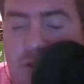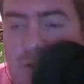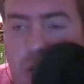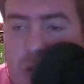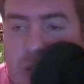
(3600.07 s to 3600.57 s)

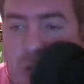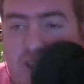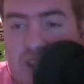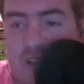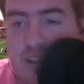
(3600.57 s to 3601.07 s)
one of the better
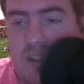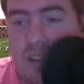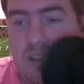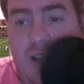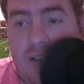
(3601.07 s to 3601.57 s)
receivers
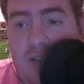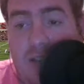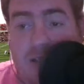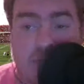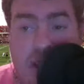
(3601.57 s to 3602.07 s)
at Texas
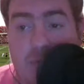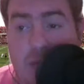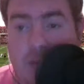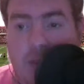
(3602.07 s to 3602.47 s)
State since I've been there.